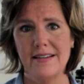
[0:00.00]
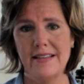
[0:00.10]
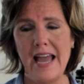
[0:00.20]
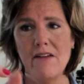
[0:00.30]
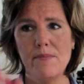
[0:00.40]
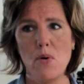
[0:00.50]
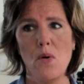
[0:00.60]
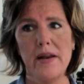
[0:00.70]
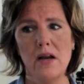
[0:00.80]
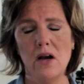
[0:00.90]
They have a
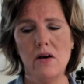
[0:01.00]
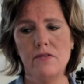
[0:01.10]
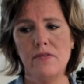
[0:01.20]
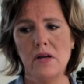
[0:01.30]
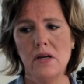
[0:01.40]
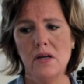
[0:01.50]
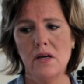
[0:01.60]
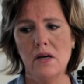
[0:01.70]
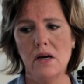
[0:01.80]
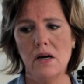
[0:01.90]
point of
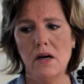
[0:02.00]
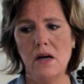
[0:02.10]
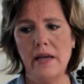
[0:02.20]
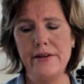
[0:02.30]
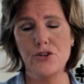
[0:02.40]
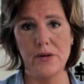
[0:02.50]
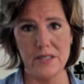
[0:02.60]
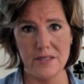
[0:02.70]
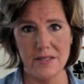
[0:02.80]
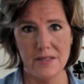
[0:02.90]

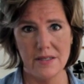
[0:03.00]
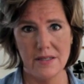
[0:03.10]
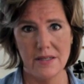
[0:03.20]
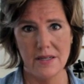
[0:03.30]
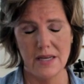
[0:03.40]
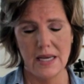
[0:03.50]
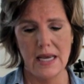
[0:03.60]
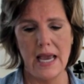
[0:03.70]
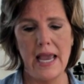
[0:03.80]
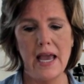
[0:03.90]
interest.
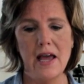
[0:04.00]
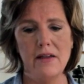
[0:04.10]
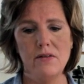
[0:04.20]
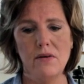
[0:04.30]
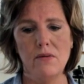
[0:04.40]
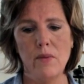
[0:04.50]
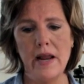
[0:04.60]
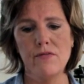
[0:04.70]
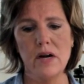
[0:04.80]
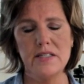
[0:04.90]
And
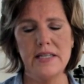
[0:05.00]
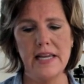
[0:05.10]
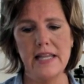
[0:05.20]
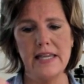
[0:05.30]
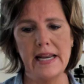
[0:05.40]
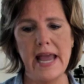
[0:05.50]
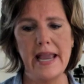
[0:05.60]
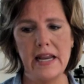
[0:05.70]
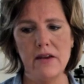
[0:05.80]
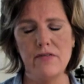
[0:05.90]
whenever I see anything
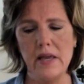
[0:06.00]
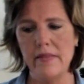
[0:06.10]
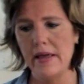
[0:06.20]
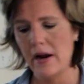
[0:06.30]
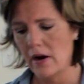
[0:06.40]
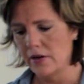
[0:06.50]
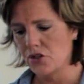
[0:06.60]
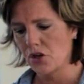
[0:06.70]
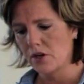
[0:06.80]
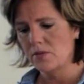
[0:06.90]
negative in there, in
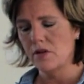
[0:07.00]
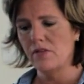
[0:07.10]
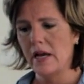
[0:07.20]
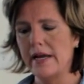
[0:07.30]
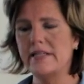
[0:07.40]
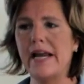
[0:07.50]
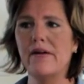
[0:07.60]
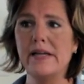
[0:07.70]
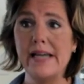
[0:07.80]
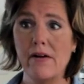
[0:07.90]
terms of like
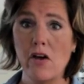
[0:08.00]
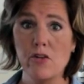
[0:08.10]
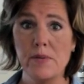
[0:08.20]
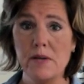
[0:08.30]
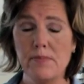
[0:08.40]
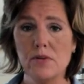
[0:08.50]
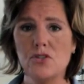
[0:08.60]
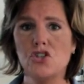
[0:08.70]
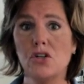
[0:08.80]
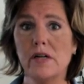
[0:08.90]
tearing down other
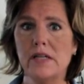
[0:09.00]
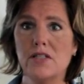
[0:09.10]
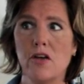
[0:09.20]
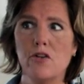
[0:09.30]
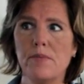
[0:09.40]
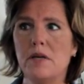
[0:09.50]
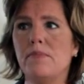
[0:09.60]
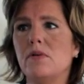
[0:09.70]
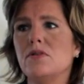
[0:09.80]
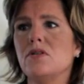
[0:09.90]
people's journeys, other
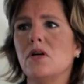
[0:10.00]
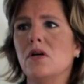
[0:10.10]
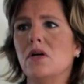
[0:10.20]
people's